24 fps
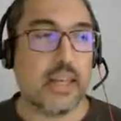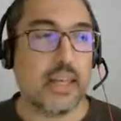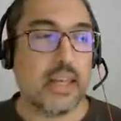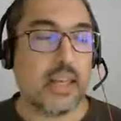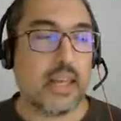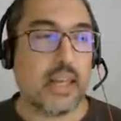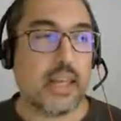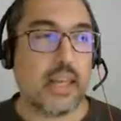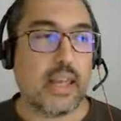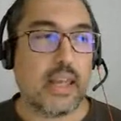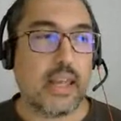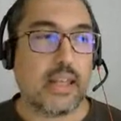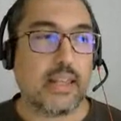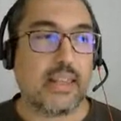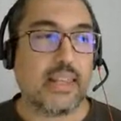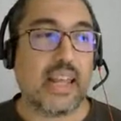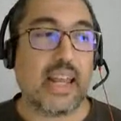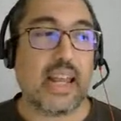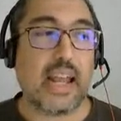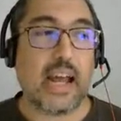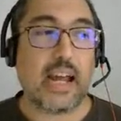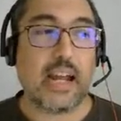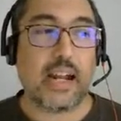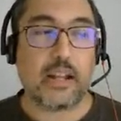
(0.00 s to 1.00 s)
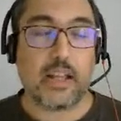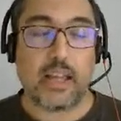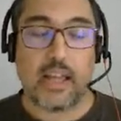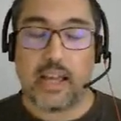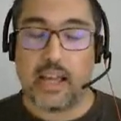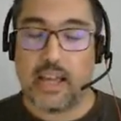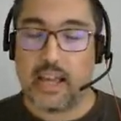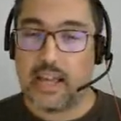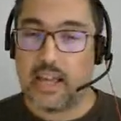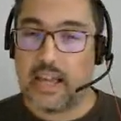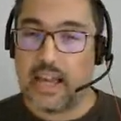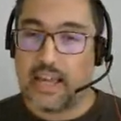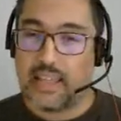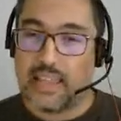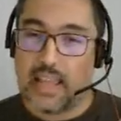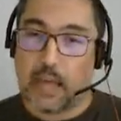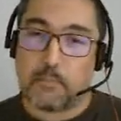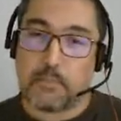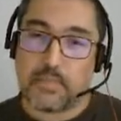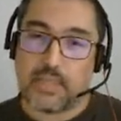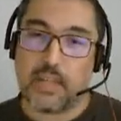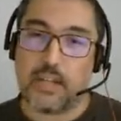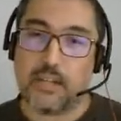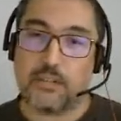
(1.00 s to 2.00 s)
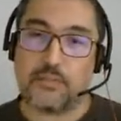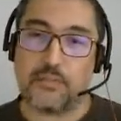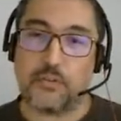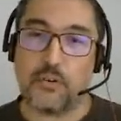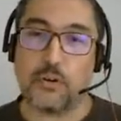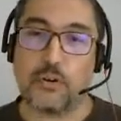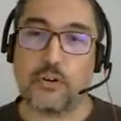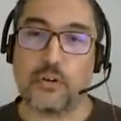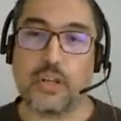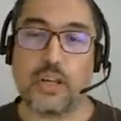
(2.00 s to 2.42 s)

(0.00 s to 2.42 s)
Uh, there are uh, adapters for